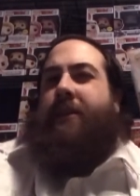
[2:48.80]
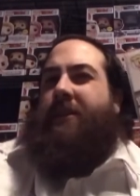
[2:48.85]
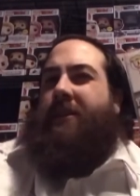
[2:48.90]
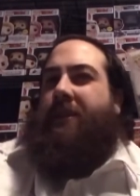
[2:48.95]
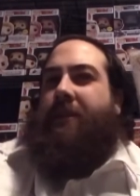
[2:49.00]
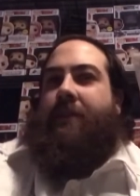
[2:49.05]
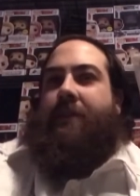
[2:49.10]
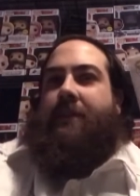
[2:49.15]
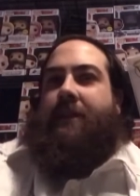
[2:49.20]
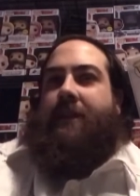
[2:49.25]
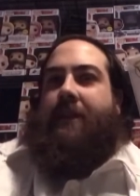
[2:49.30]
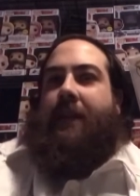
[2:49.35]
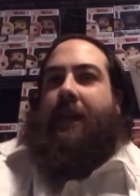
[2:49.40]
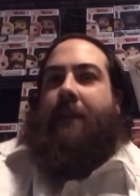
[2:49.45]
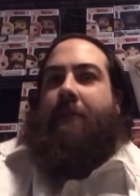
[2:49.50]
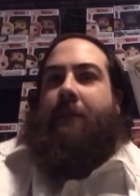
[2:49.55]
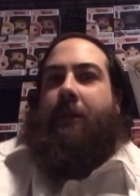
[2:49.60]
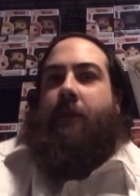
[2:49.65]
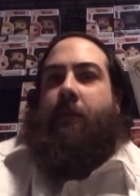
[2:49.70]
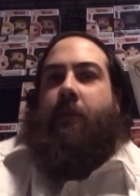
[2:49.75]
So this has got
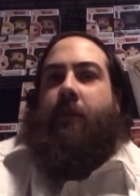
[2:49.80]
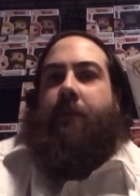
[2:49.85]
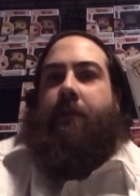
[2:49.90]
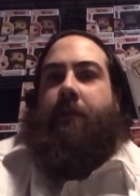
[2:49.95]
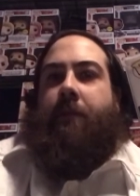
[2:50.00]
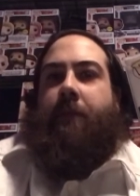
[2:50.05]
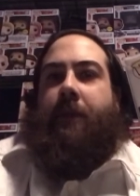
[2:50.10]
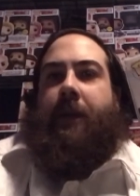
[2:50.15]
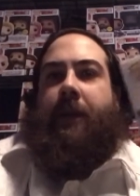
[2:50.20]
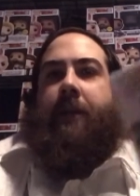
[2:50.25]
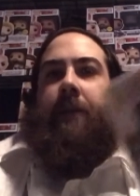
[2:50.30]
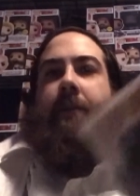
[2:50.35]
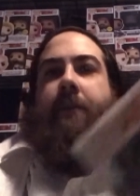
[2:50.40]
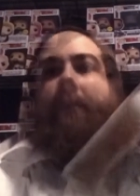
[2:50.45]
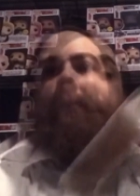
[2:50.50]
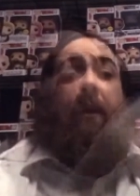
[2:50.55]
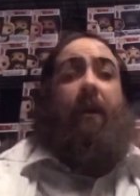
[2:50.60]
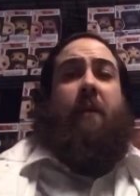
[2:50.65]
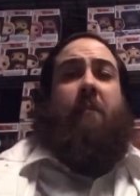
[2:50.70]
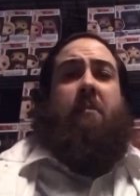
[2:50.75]
to be the one for me.
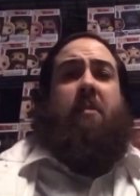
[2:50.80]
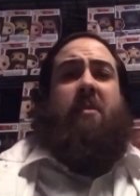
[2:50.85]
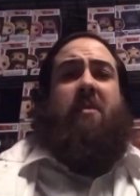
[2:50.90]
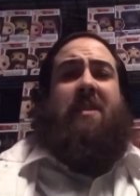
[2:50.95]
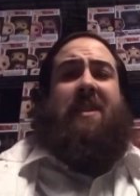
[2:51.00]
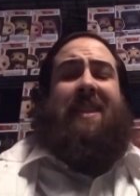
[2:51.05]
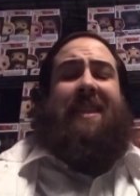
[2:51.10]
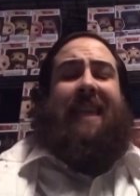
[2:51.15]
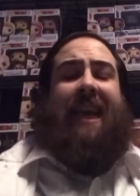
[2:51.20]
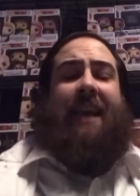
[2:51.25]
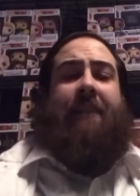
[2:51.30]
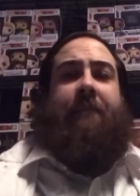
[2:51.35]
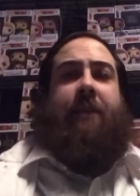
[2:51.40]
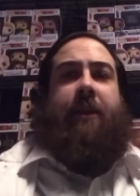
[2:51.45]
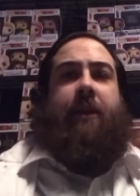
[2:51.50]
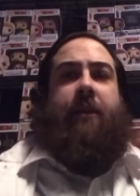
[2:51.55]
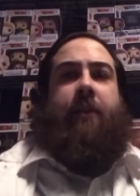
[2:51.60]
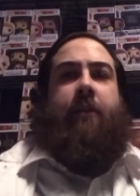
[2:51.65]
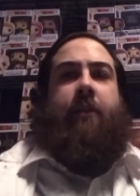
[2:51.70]
Number seven